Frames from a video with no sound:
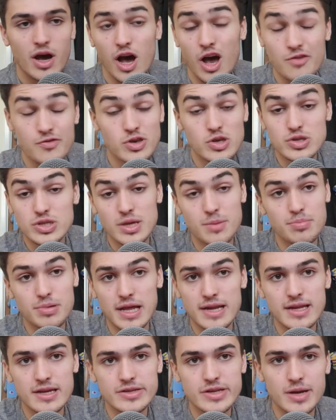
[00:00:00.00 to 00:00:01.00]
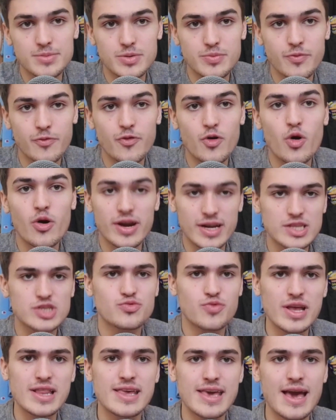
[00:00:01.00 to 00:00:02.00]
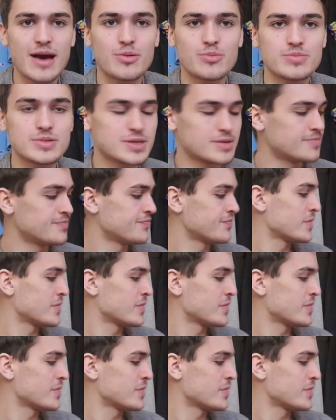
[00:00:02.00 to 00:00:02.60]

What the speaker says: I've used it plenty of times before and it's really helped.